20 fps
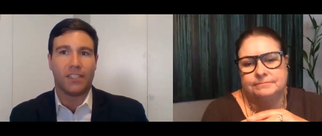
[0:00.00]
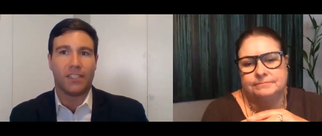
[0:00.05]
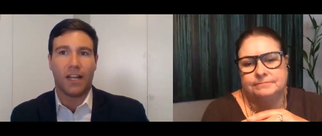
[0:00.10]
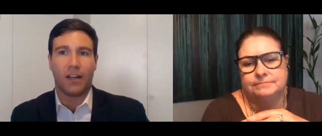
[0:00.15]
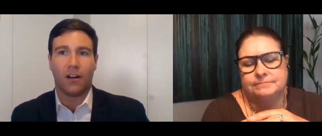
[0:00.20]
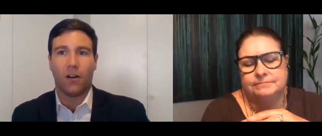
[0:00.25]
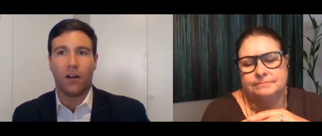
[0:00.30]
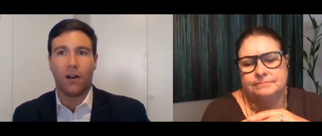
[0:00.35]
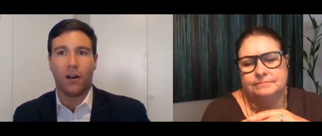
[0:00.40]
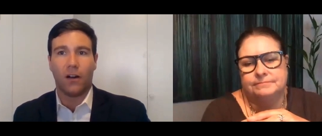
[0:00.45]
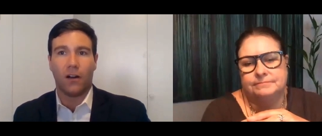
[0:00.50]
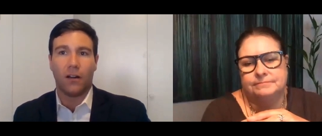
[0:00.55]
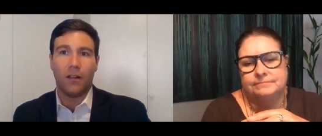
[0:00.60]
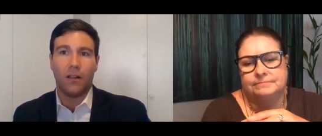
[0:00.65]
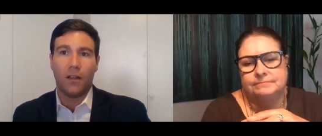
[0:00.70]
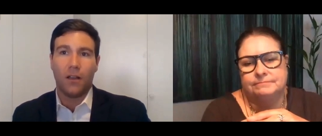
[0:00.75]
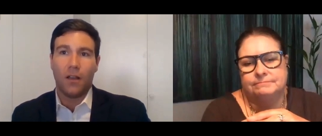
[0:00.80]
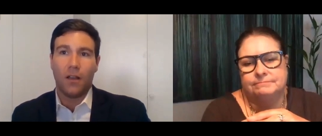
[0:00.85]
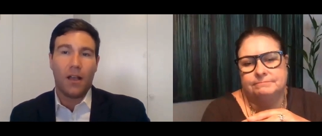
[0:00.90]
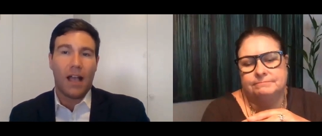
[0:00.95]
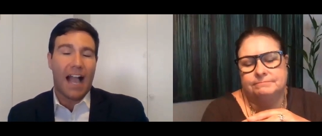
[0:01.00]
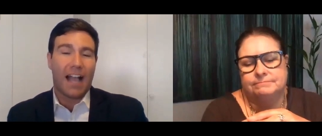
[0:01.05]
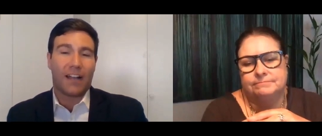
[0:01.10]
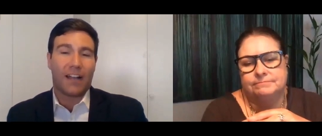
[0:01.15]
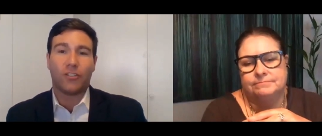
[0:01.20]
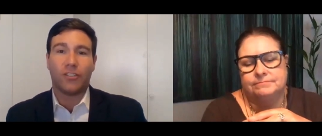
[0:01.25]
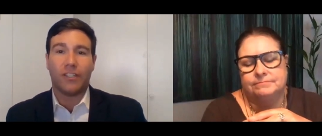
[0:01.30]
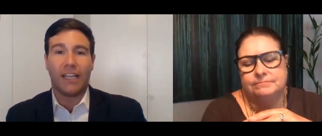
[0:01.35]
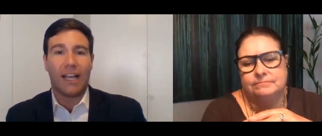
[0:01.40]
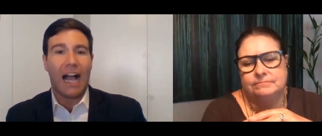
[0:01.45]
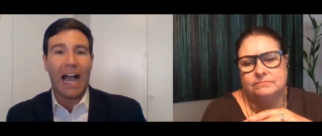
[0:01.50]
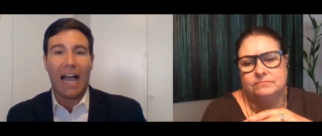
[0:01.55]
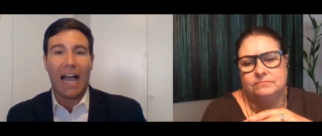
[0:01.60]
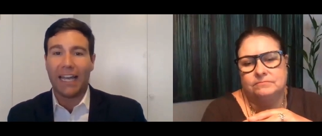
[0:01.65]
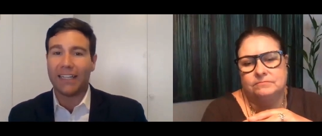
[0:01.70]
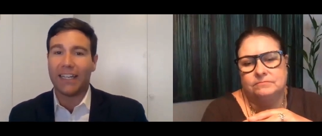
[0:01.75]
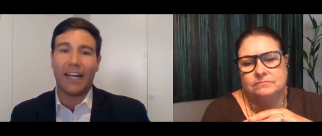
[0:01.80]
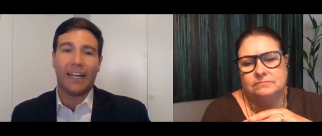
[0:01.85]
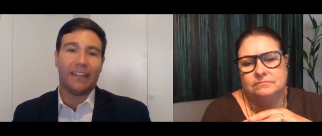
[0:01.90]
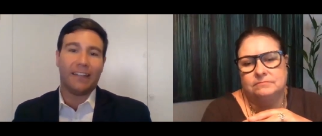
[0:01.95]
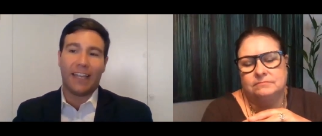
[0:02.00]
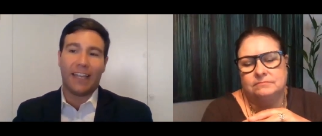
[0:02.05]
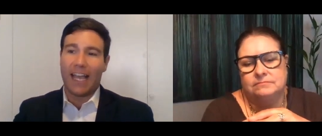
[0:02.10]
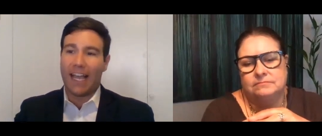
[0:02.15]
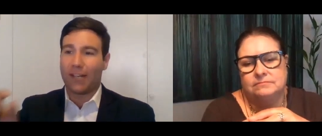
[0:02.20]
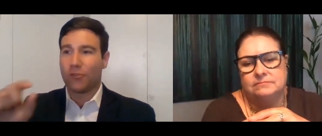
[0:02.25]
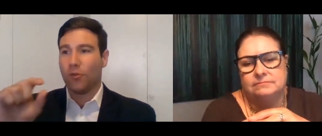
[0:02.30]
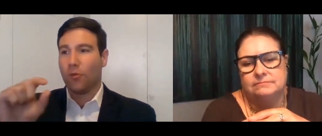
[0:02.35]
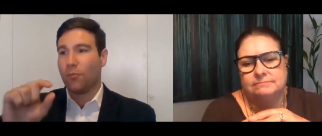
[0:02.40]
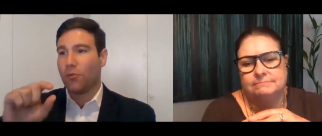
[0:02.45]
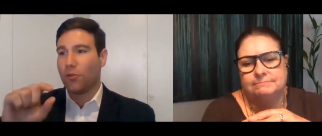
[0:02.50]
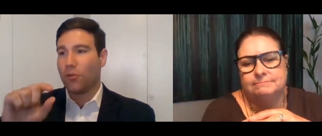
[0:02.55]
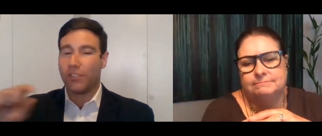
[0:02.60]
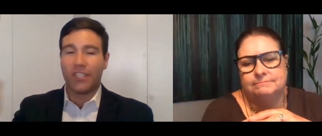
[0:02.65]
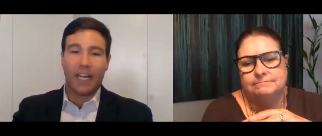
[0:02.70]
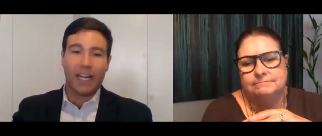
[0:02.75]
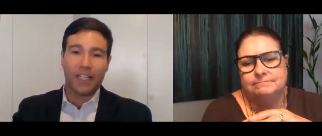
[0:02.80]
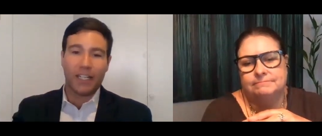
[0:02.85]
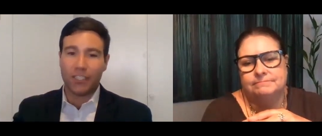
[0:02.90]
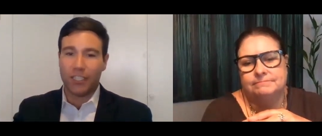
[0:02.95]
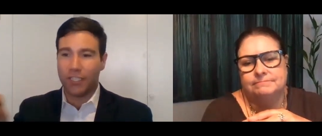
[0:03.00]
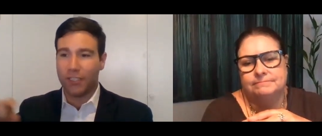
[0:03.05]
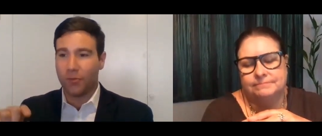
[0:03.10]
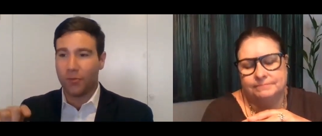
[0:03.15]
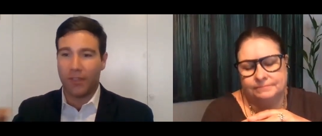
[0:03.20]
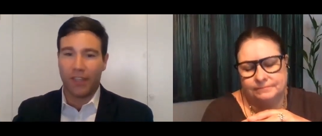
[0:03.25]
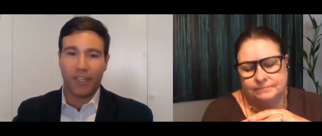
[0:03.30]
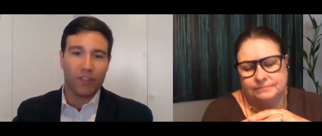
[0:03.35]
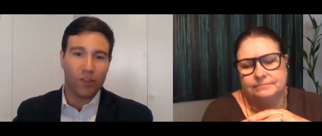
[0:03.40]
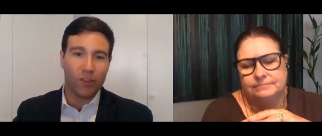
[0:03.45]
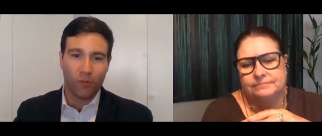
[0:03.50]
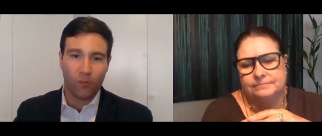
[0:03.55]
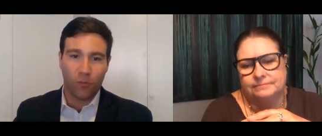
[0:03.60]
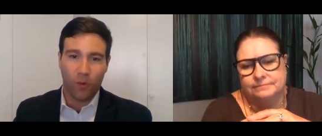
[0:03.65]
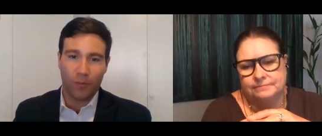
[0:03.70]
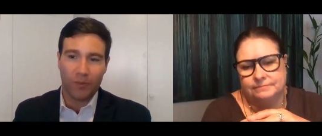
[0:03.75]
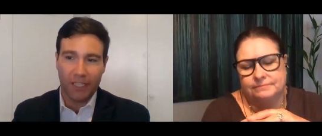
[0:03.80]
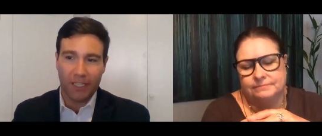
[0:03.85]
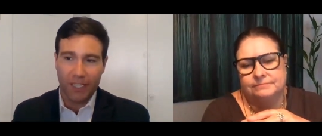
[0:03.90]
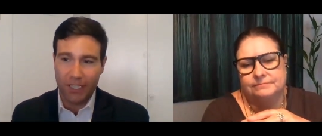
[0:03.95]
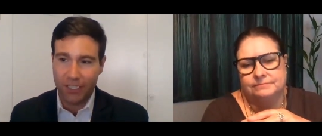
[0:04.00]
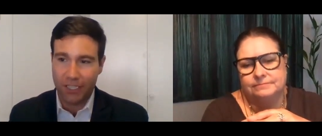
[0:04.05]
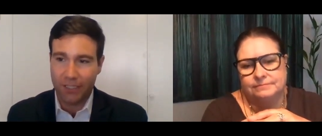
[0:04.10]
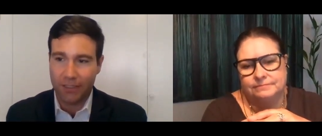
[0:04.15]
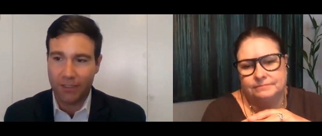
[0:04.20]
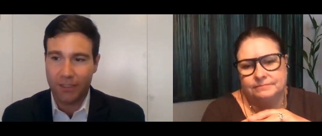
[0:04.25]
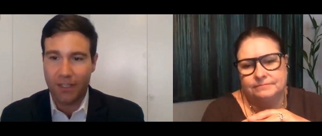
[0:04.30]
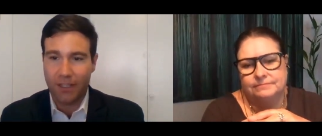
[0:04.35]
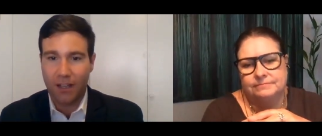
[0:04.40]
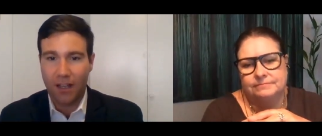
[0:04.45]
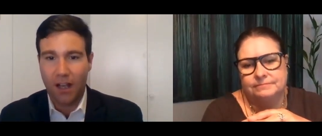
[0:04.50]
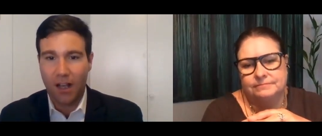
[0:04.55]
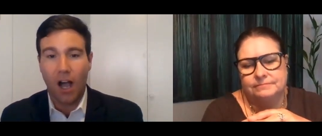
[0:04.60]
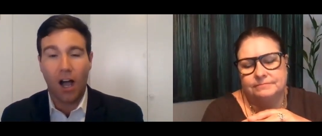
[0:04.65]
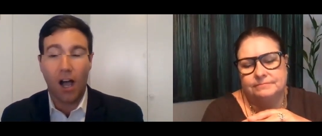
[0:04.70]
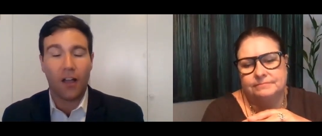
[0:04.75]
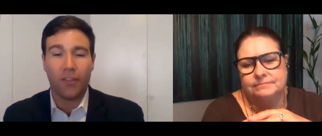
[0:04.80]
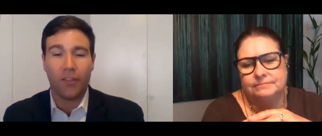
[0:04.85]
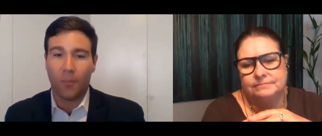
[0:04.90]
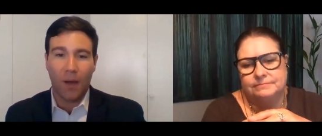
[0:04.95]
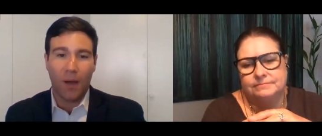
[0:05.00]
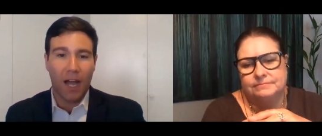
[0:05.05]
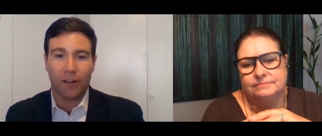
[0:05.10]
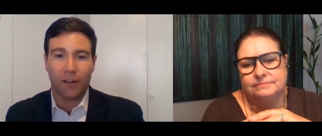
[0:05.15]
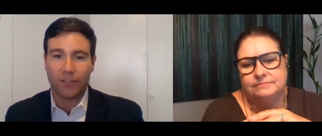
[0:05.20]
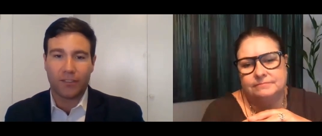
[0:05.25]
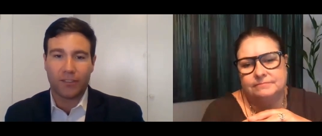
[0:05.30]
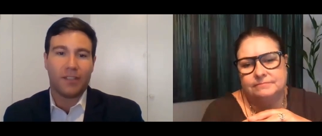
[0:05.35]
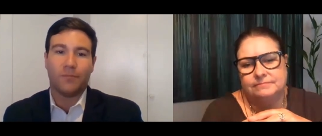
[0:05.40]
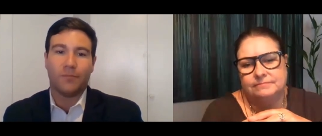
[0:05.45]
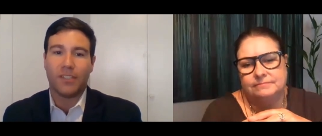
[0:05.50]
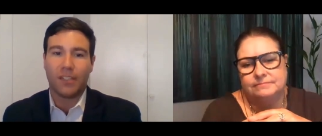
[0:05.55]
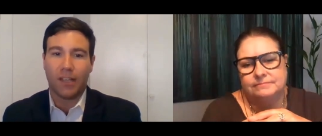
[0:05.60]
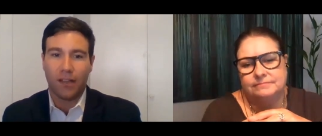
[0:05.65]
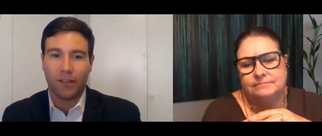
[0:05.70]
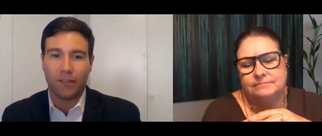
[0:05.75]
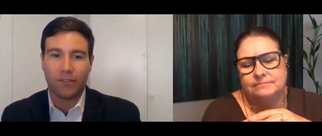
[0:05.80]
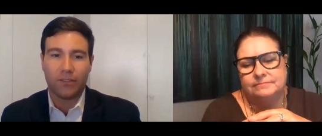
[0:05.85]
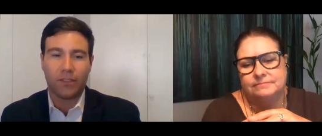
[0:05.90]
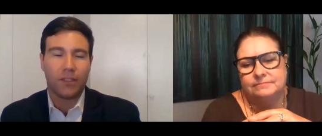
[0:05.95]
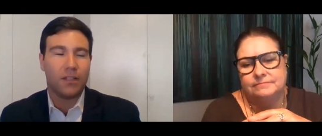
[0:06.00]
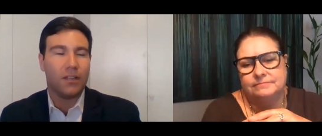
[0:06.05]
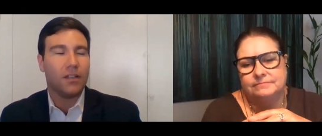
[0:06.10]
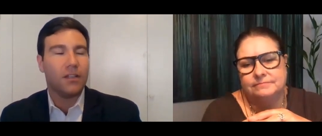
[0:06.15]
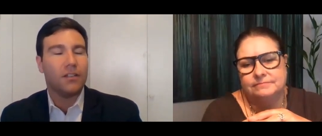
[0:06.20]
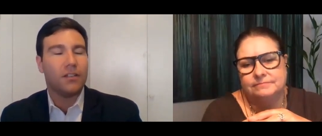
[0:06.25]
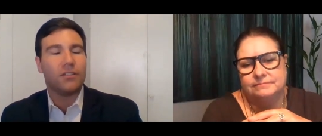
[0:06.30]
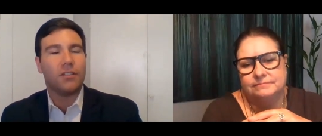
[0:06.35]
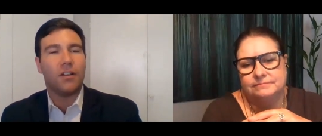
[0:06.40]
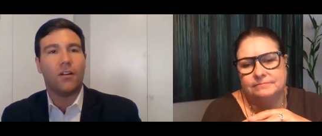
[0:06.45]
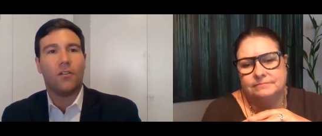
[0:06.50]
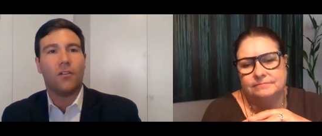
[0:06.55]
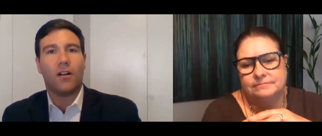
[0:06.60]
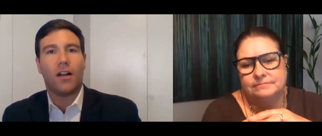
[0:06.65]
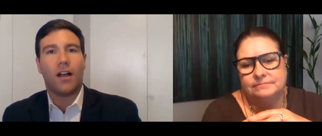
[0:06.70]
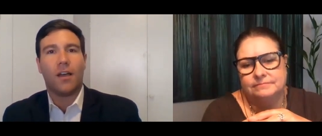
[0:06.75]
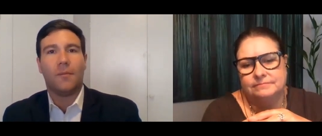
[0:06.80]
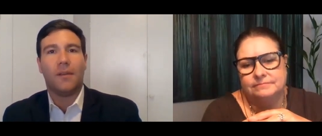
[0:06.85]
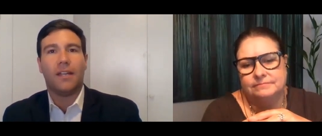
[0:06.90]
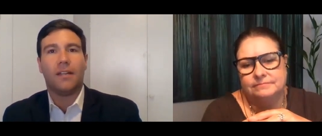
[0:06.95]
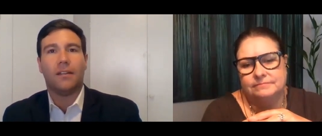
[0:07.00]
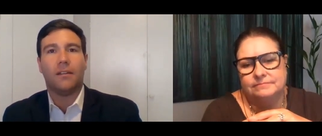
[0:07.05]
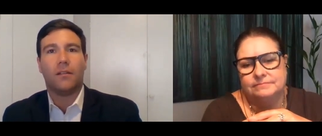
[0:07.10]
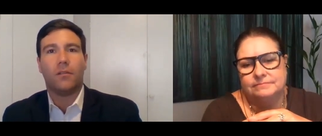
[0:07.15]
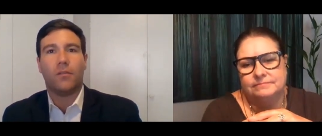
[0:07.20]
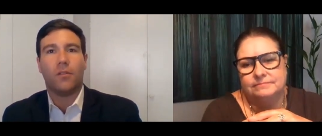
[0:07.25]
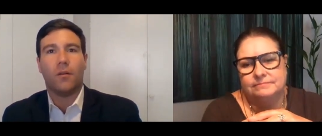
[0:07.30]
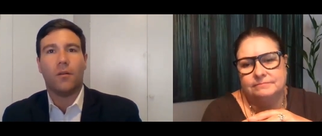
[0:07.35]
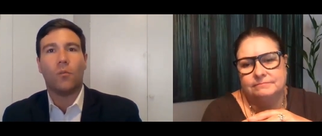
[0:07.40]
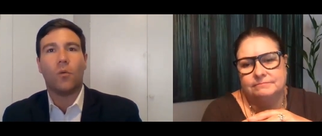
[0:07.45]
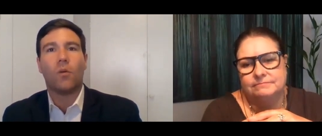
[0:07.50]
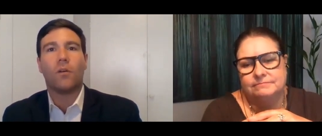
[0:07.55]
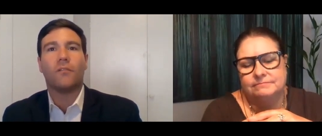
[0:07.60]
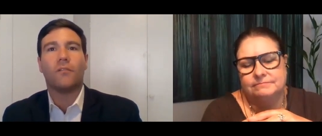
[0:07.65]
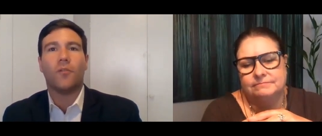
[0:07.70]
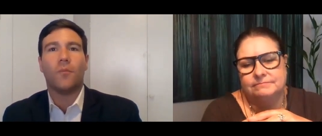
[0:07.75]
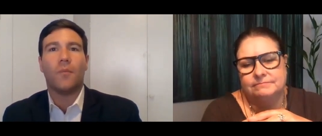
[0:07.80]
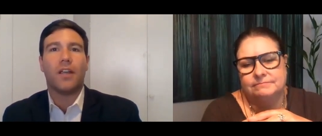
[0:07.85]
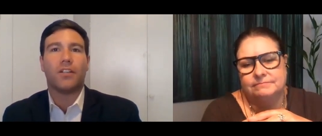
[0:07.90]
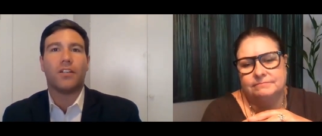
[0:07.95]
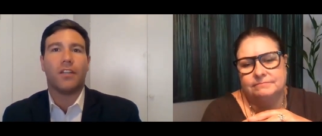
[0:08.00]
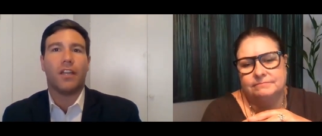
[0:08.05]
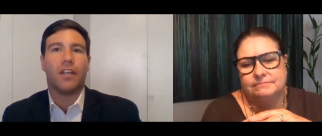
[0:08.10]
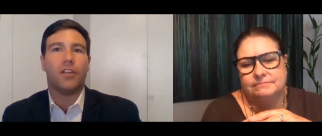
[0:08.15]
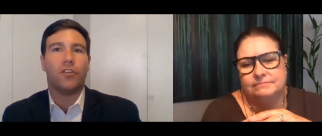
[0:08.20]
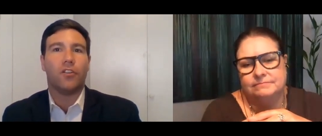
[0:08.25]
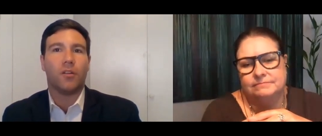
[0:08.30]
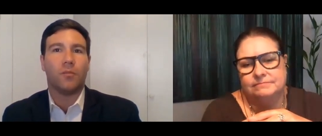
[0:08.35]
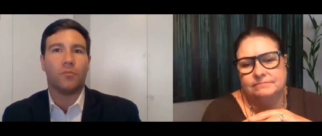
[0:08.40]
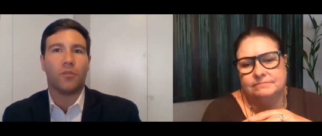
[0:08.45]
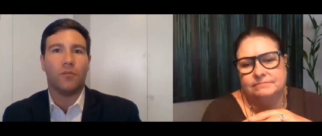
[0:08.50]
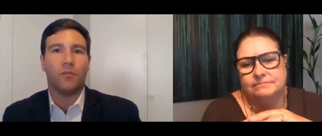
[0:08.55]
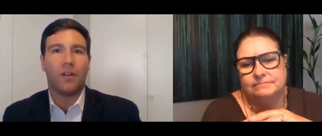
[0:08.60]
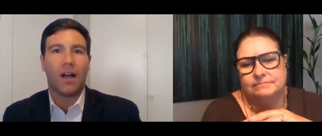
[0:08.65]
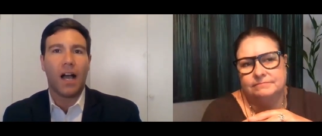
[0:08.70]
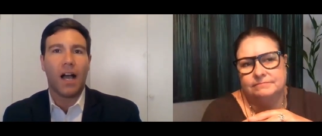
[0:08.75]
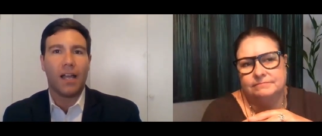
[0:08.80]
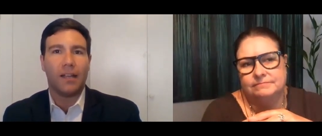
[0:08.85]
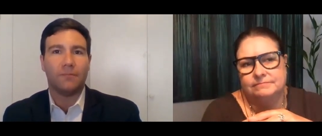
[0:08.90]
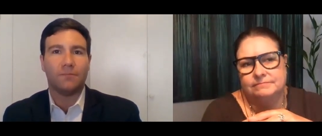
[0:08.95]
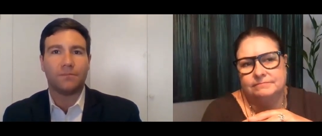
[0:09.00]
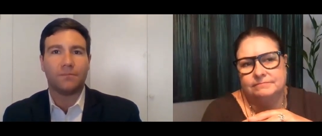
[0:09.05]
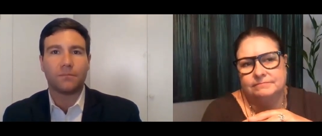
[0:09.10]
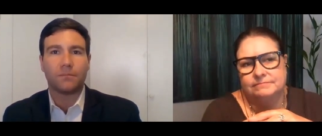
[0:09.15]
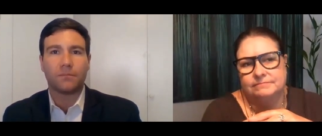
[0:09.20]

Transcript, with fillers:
Speaker 1: that are actually highlighting the actual percentages within their formulations on the bottles themselves. So, I mean, the more information that you can provide